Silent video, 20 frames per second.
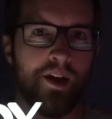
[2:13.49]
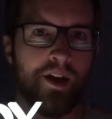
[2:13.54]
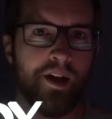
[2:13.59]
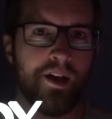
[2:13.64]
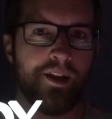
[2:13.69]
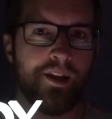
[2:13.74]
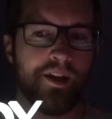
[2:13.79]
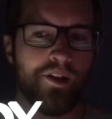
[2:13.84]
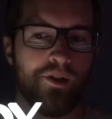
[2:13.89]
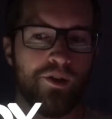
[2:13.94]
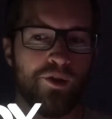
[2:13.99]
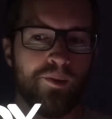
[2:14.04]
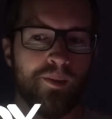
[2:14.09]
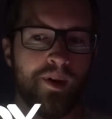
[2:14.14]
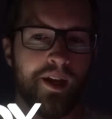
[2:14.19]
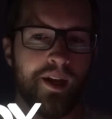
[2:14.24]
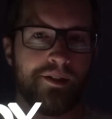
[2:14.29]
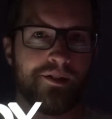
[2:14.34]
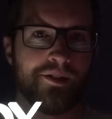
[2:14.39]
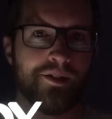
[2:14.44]
and that
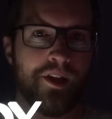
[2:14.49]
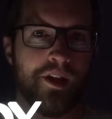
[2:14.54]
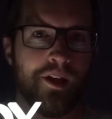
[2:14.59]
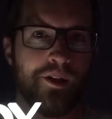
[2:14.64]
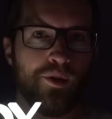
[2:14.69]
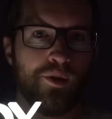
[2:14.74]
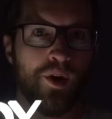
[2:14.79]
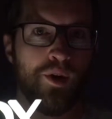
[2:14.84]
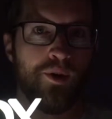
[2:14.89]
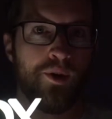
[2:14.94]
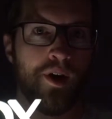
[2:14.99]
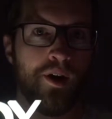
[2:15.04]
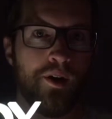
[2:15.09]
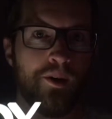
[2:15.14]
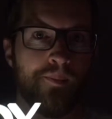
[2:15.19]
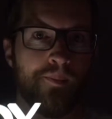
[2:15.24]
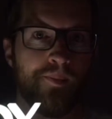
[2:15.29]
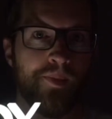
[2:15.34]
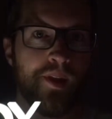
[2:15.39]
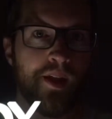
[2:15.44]
illuminates the
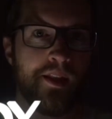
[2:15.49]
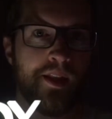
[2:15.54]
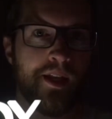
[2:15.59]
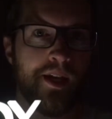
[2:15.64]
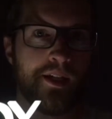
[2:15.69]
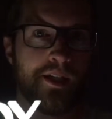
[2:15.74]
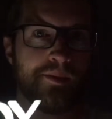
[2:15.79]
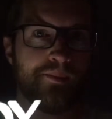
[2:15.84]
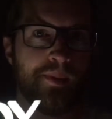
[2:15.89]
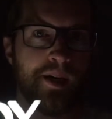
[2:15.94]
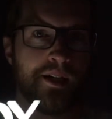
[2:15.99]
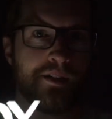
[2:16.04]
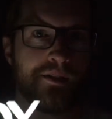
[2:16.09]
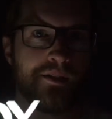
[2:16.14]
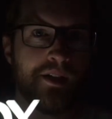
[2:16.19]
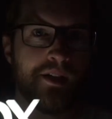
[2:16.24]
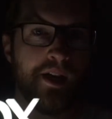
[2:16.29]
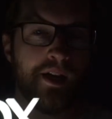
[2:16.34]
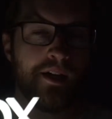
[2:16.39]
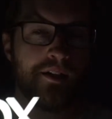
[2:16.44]
logo and the Xbox
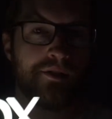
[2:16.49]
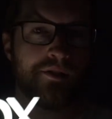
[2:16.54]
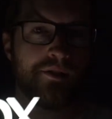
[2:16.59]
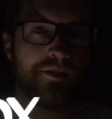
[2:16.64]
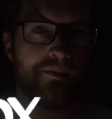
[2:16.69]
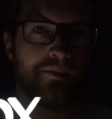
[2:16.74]
text.